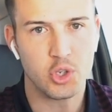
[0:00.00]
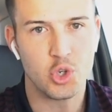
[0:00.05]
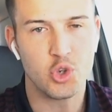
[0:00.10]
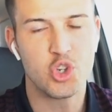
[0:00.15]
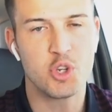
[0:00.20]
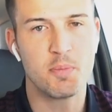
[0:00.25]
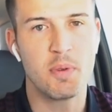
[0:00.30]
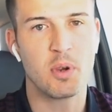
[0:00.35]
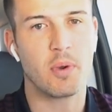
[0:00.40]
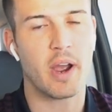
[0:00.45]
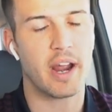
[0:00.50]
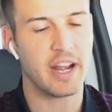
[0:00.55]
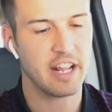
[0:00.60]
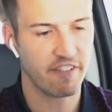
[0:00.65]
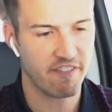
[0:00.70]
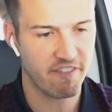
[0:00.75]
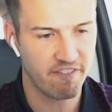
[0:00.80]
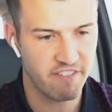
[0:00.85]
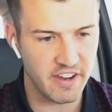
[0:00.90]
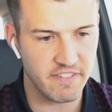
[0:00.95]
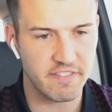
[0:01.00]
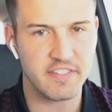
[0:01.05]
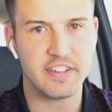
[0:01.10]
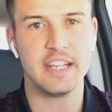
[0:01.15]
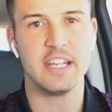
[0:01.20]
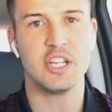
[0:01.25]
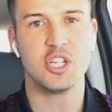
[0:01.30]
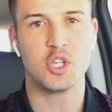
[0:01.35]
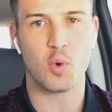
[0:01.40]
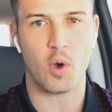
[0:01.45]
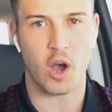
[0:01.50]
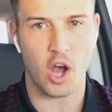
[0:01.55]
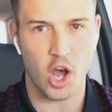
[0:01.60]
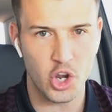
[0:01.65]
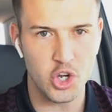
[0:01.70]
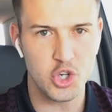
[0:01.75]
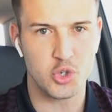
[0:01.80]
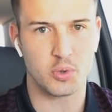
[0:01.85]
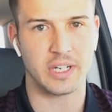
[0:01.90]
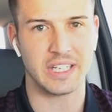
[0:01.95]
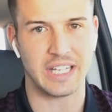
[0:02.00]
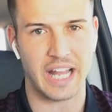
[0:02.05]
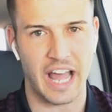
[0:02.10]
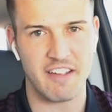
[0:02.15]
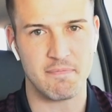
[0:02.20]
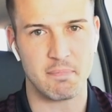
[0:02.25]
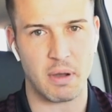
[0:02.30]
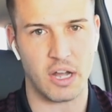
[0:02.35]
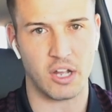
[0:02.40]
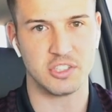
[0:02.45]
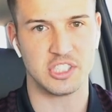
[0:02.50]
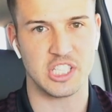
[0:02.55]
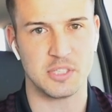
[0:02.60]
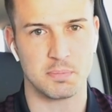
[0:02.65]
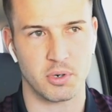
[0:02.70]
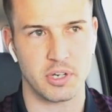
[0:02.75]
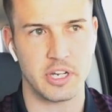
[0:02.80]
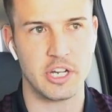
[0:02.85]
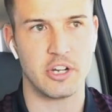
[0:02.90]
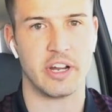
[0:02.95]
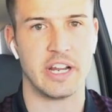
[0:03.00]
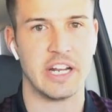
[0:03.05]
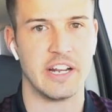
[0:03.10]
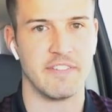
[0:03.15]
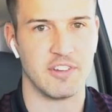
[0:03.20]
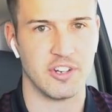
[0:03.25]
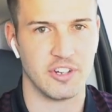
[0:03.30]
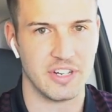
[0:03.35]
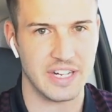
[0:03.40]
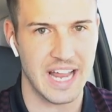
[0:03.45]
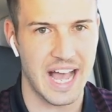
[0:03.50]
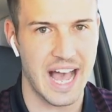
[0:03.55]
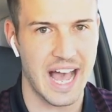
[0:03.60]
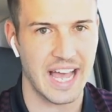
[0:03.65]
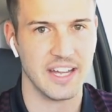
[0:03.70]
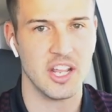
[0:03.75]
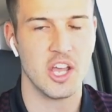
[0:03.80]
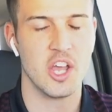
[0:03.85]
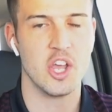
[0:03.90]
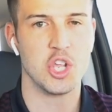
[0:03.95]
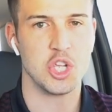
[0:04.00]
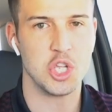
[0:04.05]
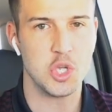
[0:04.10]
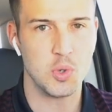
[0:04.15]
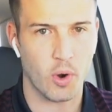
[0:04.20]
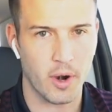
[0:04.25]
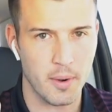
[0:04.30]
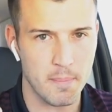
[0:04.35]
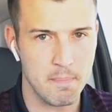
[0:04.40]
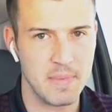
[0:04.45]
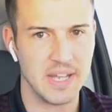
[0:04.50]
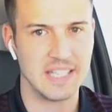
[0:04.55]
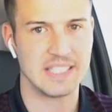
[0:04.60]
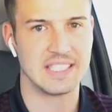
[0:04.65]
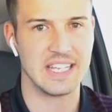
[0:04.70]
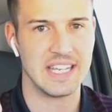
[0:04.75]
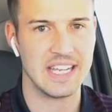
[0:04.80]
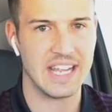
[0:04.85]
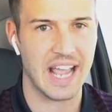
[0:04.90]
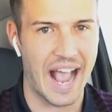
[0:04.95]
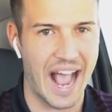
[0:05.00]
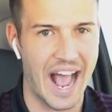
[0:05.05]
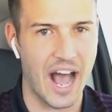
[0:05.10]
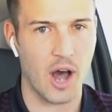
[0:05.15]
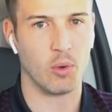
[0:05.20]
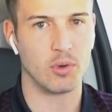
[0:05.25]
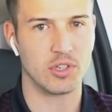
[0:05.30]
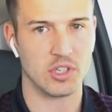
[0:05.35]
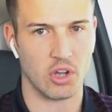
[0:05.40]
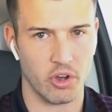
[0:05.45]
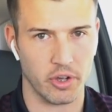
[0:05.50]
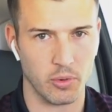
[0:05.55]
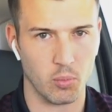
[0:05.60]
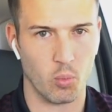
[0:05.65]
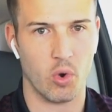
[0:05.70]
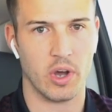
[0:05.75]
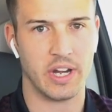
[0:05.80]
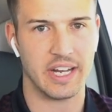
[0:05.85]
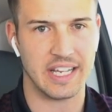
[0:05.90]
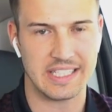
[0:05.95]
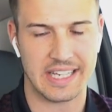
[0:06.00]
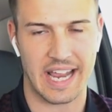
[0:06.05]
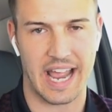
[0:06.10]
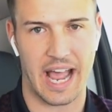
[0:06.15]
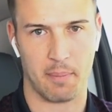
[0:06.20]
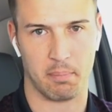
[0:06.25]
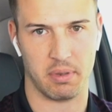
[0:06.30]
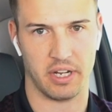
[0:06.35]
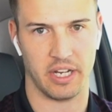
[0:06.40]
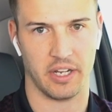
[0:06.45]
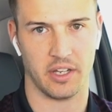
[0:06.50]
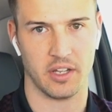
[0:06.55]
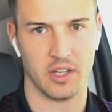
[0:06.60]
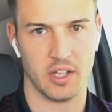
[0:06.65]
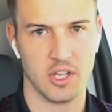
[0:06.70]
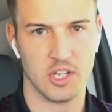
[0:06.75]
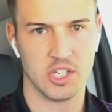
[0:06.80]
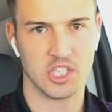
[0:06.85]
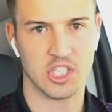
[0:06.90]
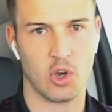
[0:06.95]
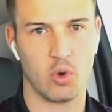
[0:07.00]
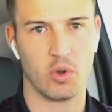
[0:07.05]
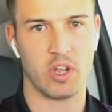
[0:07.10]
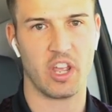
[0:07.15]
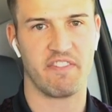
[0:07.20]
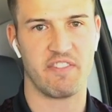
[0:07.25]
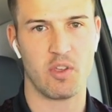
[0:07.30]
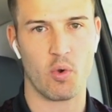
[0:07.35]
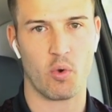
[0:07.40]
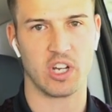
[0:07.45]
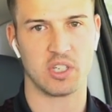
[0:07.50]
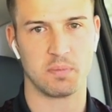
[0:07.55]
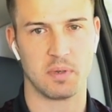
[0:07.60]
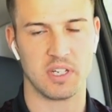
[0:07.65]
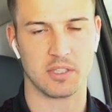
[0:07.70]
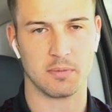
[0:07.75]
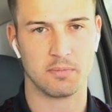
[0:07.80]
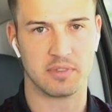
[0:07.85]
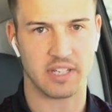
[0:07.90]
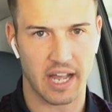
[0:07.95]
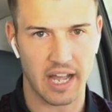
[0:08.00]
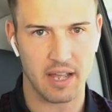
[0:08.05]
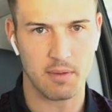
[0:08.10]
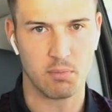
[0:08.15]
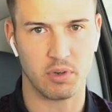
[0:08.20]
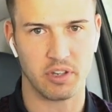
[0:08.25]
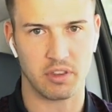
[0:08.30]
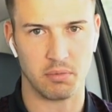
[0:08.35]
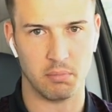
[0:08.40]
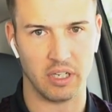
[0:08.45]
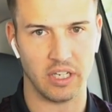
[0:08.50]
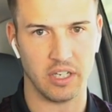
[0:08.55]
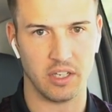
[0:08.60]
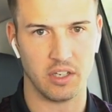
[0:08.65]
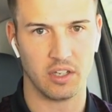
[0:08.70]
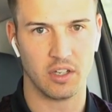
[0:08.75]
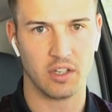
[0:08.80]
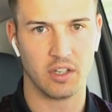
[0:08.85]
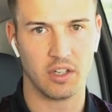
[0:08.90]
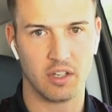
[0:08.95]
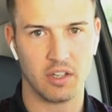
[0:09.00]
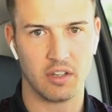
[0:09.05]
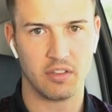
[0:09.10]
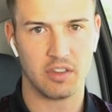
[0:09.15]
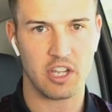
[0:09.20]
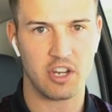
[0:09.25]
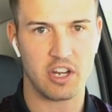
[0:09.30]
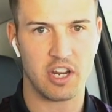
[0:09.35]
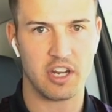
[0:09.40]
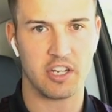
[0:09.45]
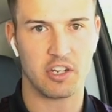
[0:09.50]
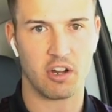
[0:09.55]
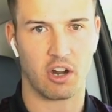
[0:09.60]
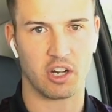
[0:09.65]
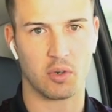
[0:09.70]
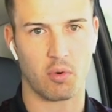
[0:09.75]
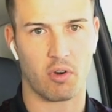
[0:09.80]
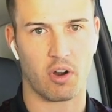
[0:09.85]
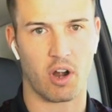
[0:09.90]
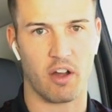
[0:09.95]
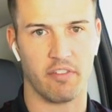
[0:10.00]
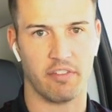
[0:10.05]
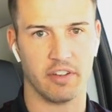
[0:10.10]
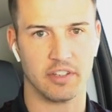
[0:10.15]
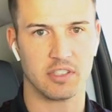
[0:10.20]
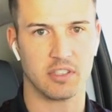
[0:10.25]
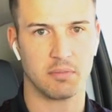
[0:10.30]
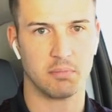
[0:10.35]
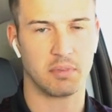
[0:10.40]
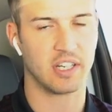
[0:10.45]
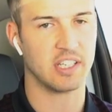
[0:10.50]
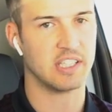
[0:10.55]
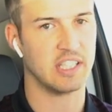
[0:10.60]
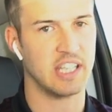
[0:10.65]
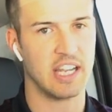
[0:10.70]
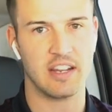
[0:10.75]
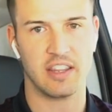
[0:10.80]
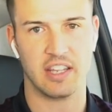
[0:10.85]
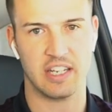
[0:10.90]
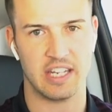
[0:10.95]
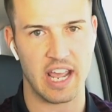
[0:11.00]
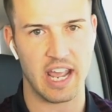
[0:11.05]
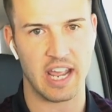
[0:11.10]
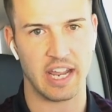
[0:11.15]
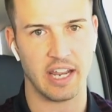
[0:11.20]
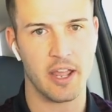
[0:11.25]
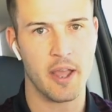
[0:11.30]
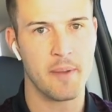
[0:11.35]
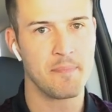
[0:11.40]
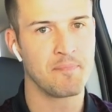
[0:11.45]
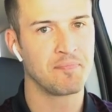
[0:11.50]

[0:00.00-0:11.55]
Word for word: You should be writing fifty to one hundred life policies per year, and if you're not, you are missing out on what is happening. So if you want to spend some time with me, you need to talk to our office. Because at the end of the day,